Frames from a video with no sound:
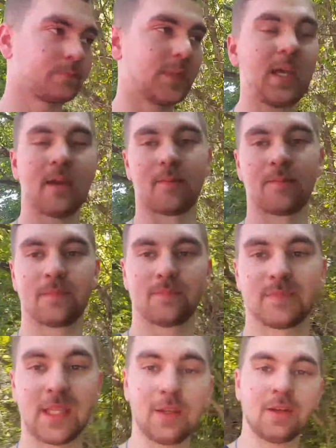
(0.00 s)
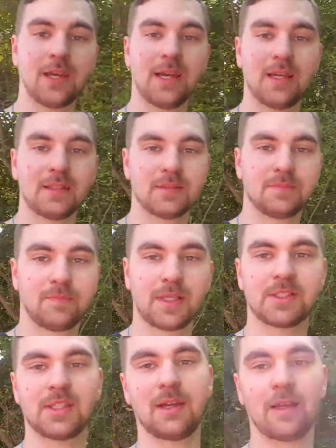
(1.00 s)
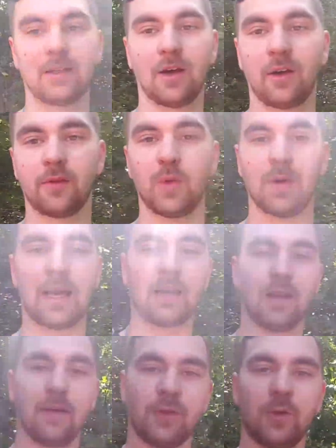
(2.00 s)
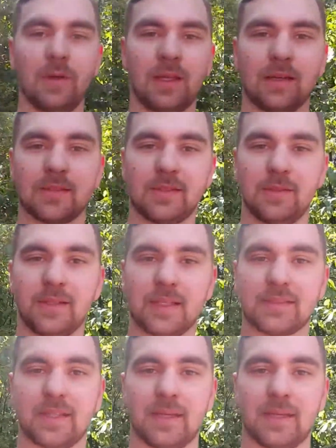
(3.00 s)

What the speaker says: Yeah, thank you guys. Big shout out to all of you. I love you, and I'll see you next